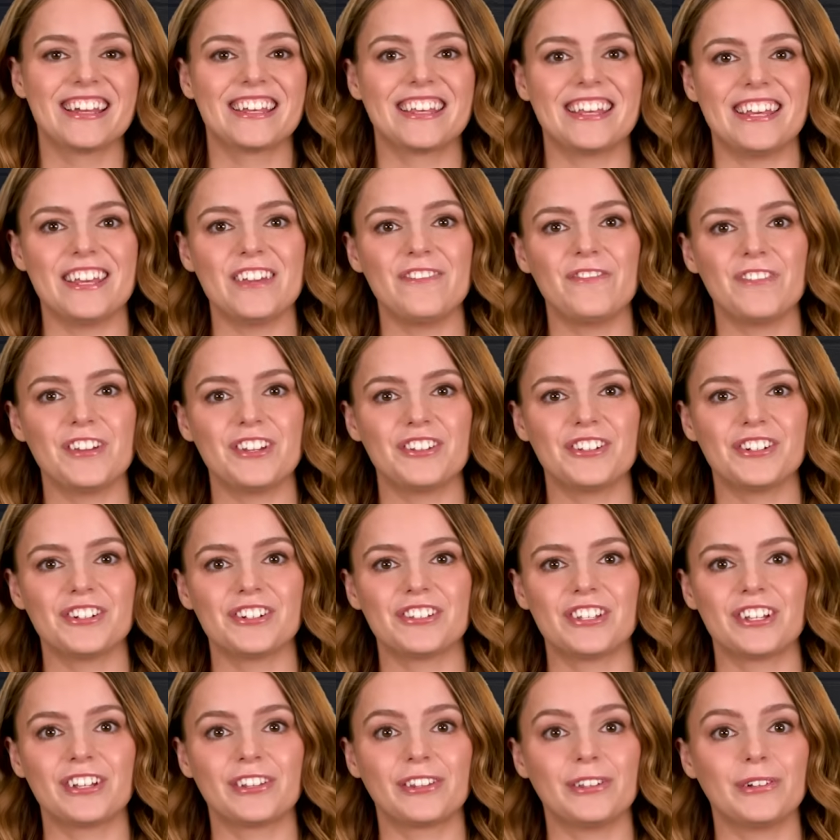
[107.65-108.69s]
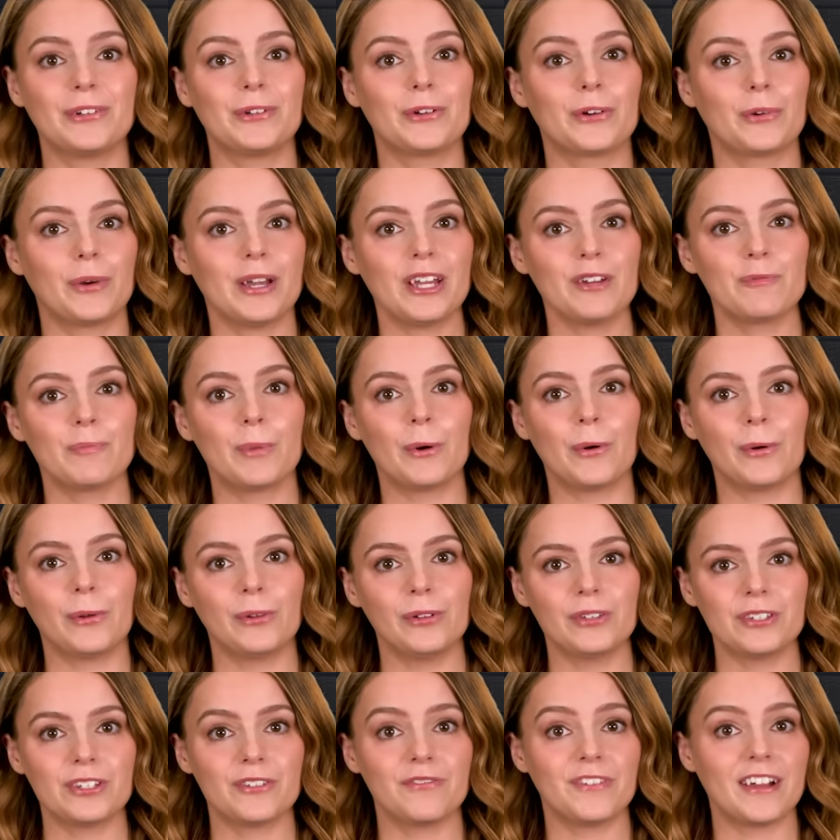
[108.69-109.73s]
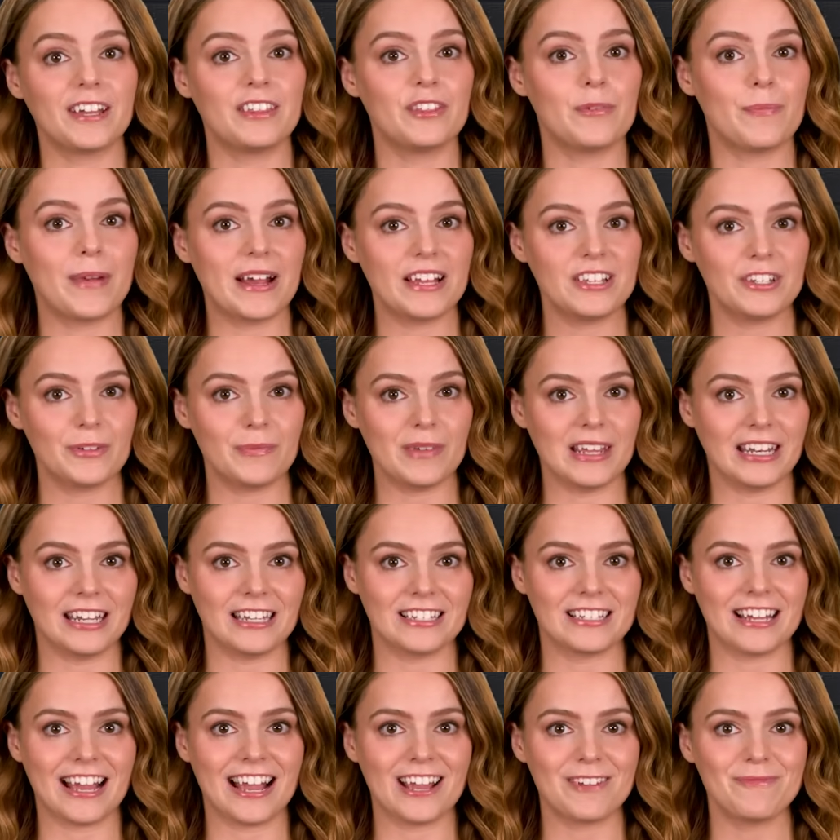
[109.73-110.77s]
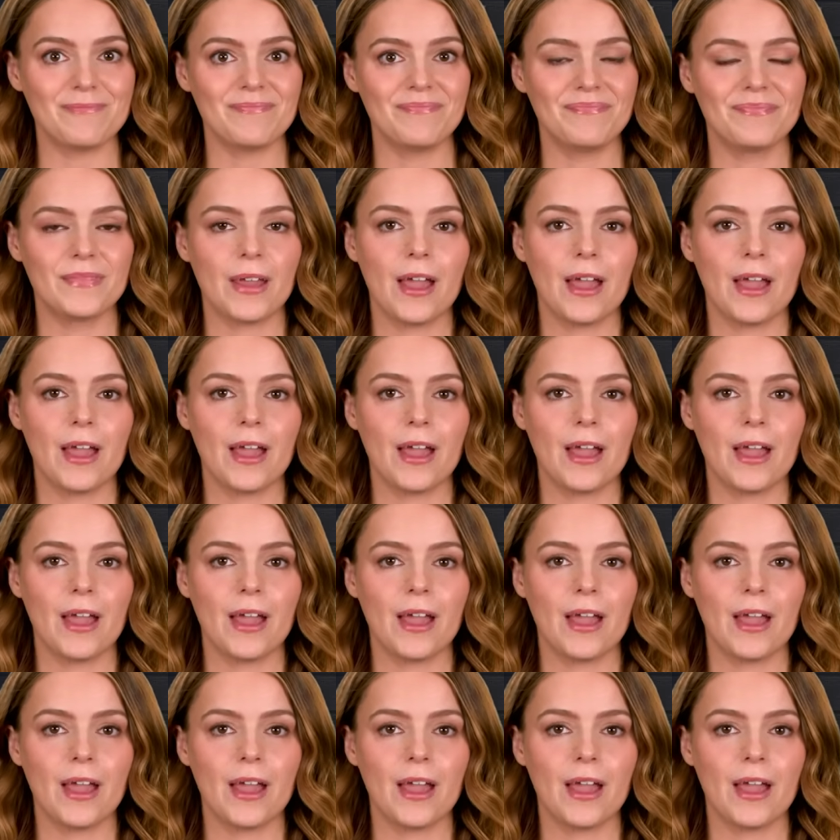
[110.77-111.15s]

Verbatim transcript: Key features include quick polls to find the best meeting time,